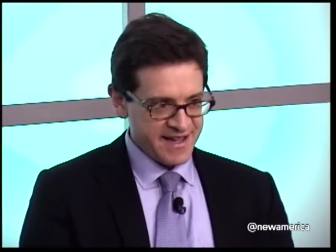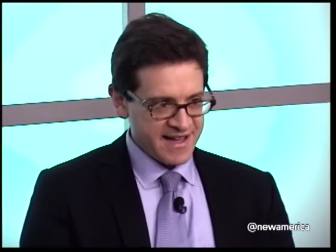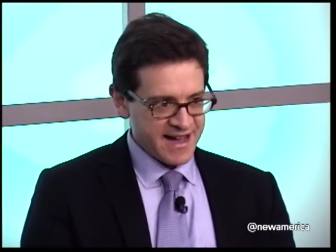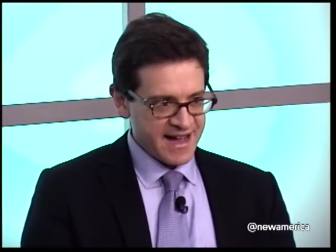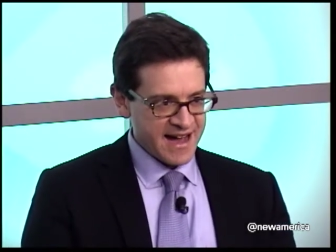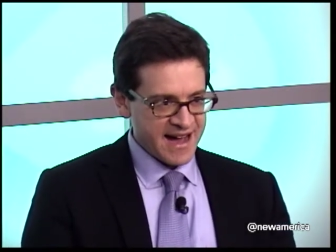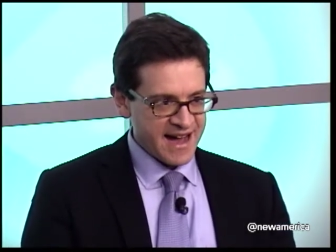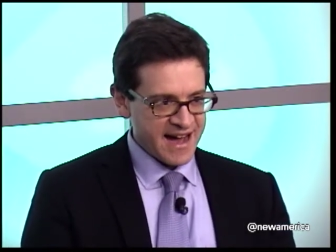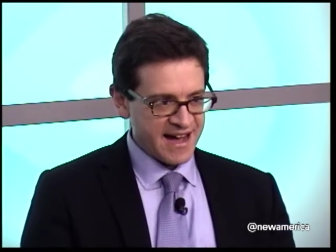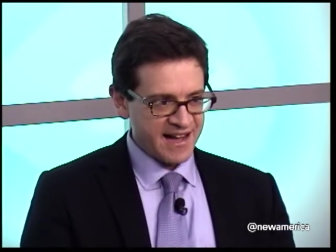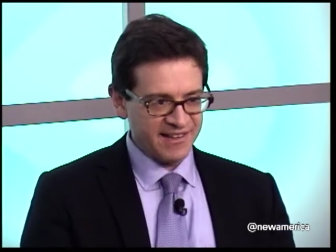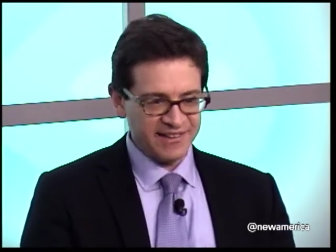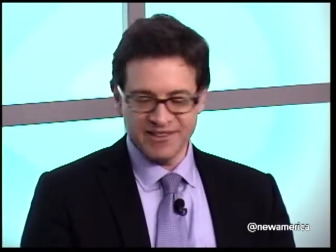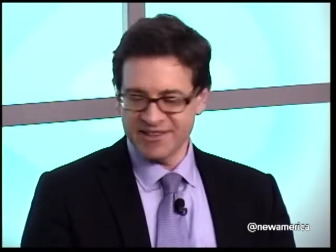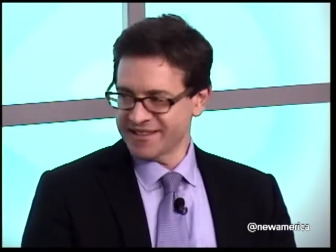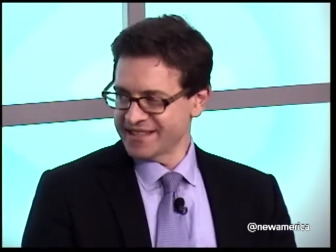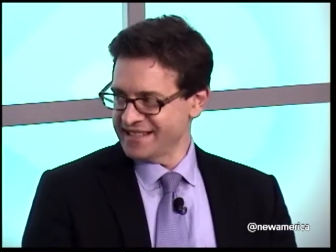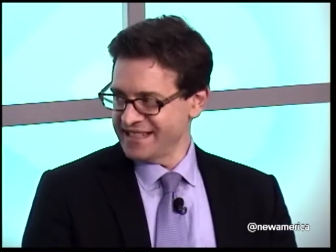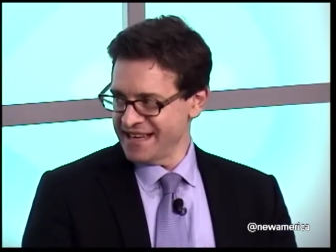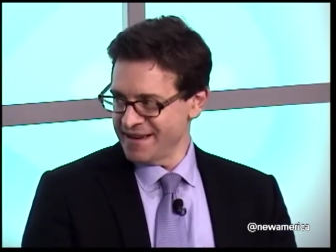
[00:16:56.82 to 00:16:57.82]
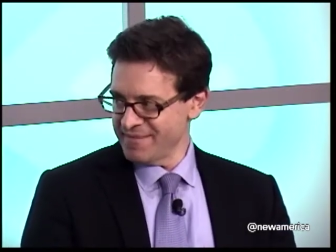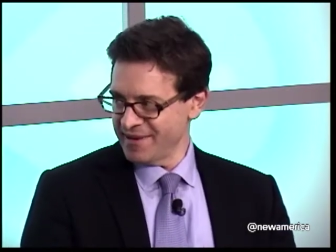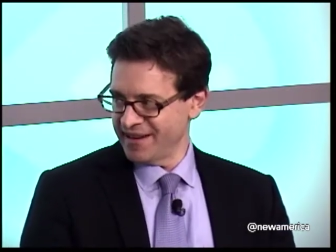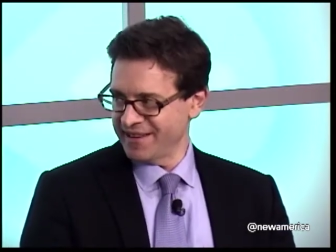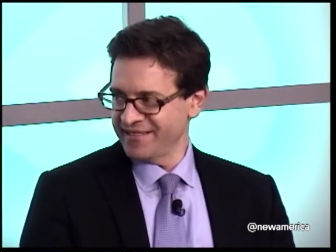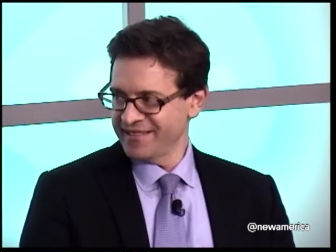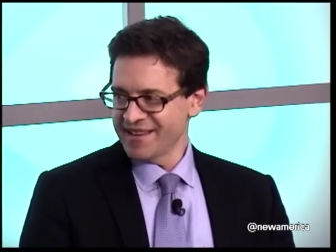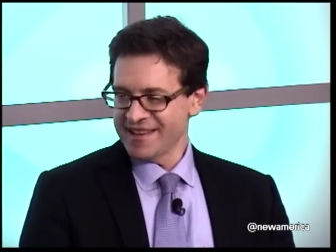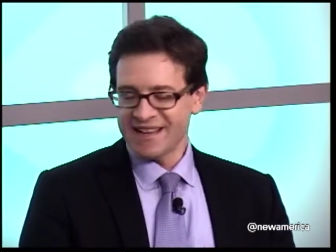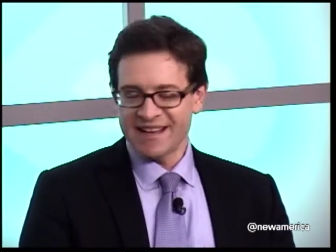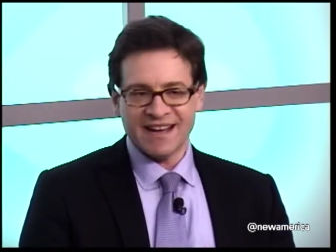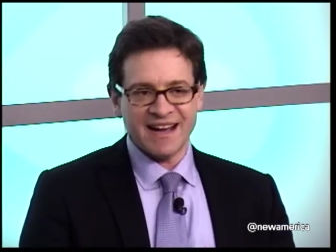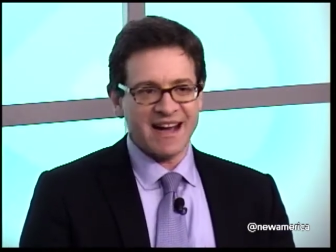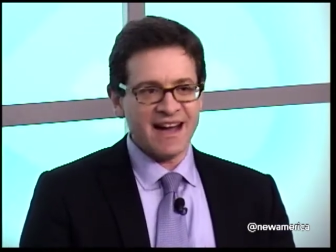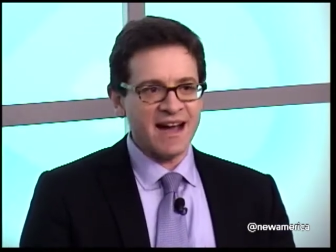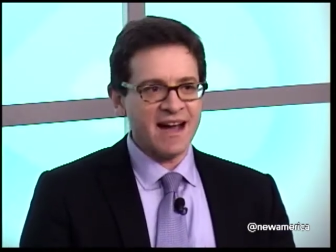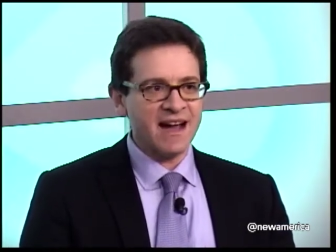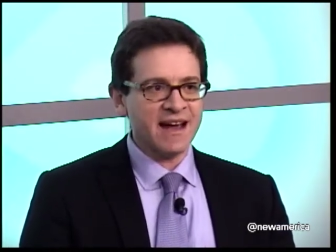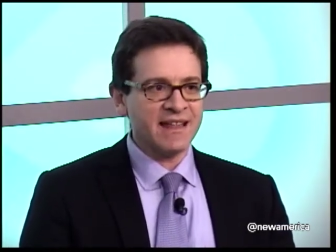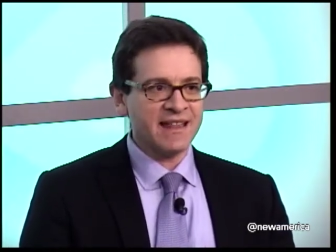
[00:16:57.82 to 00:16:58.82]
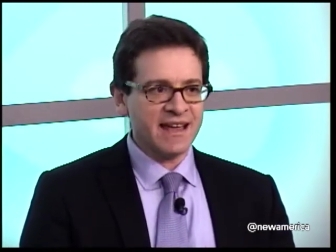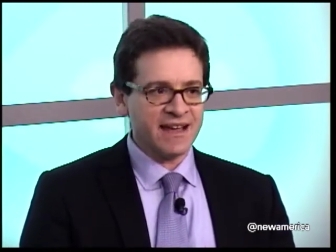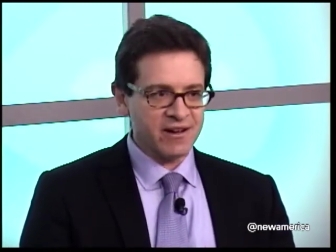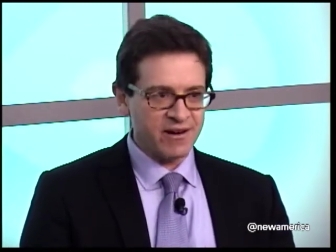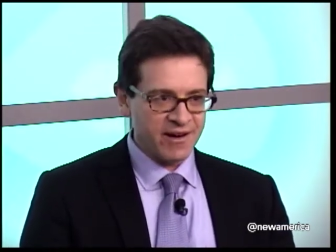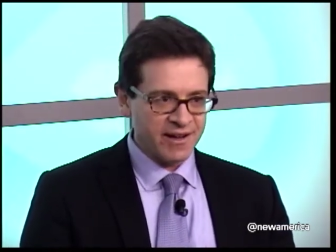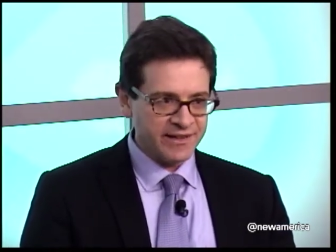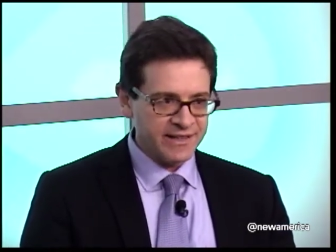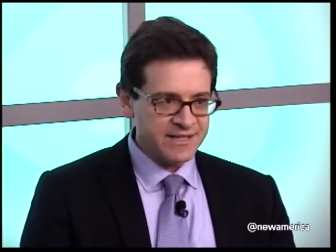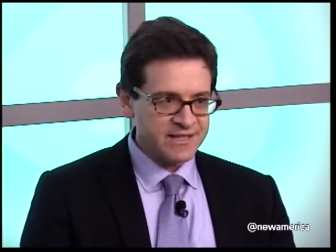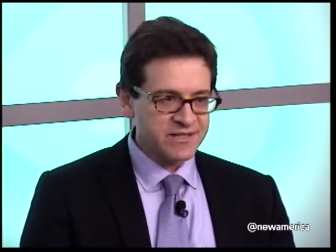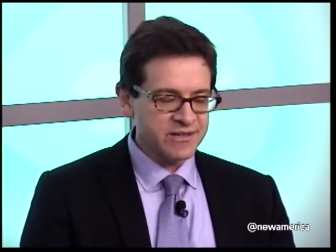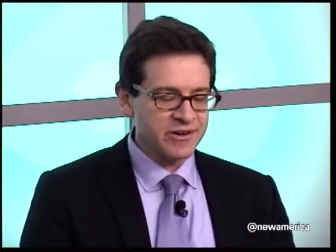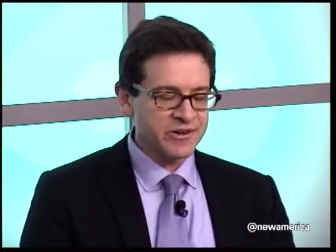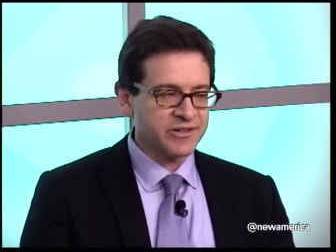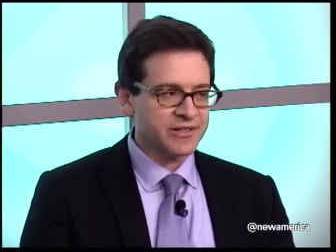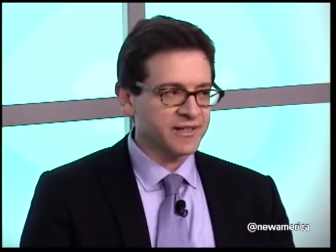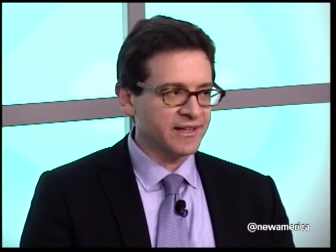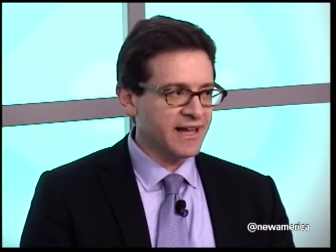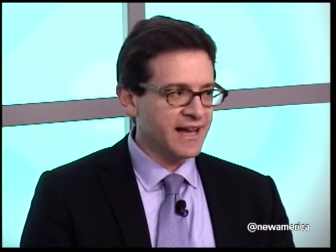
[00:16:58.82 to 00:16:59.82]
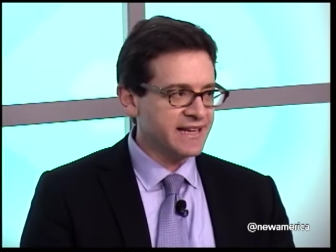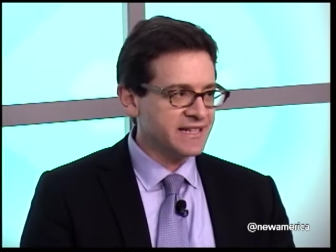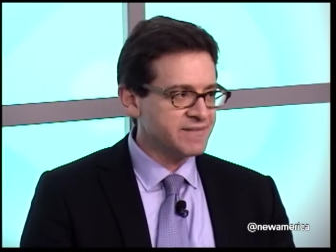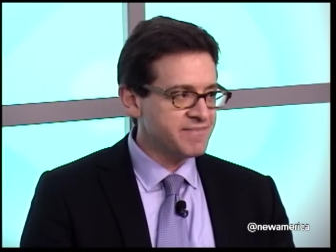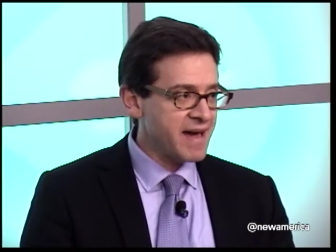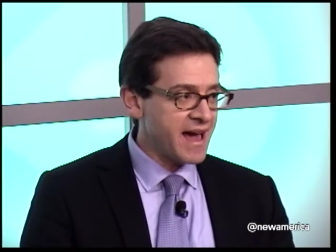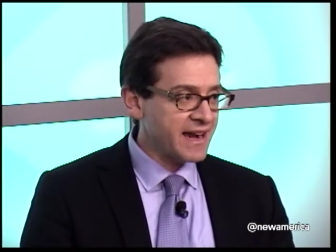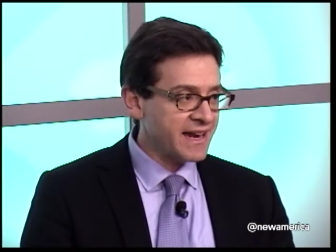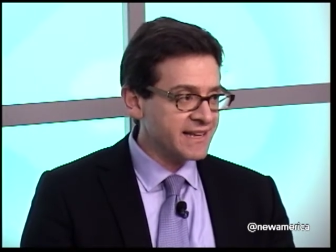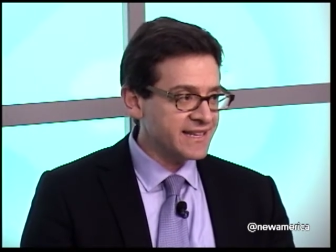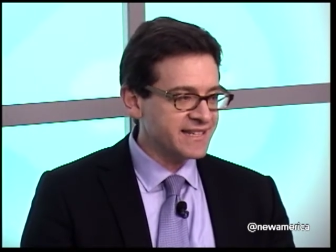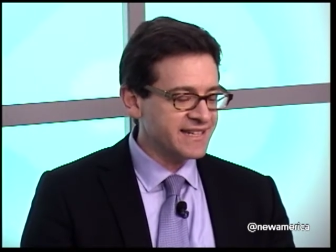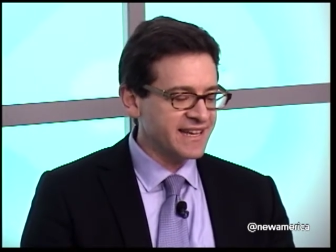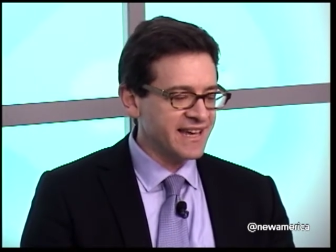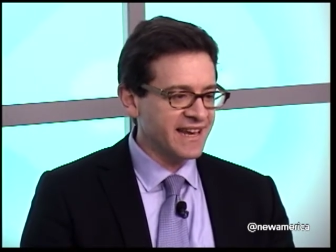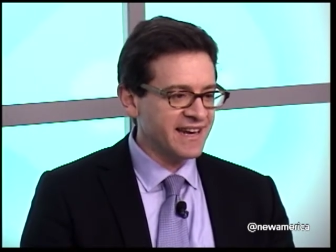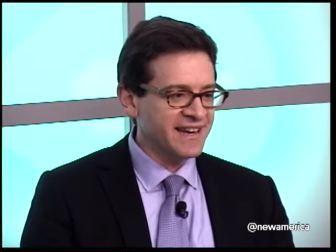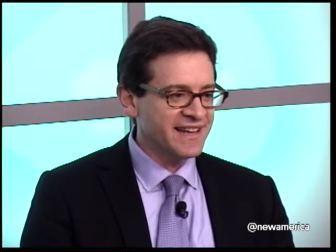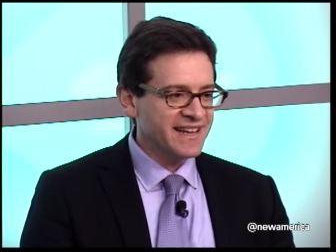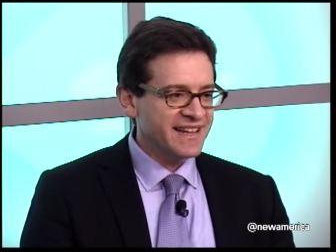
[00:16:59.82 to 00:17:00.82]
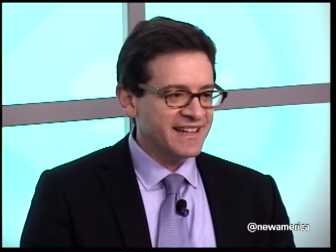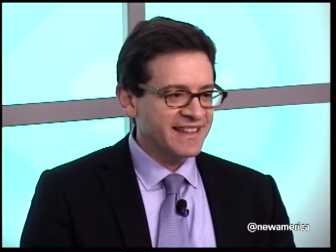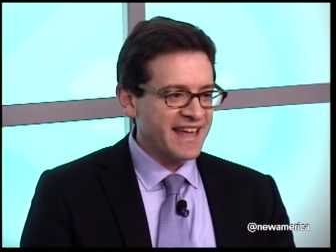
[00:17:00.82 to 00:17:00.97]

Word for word: look timid. They called it socialized medicine.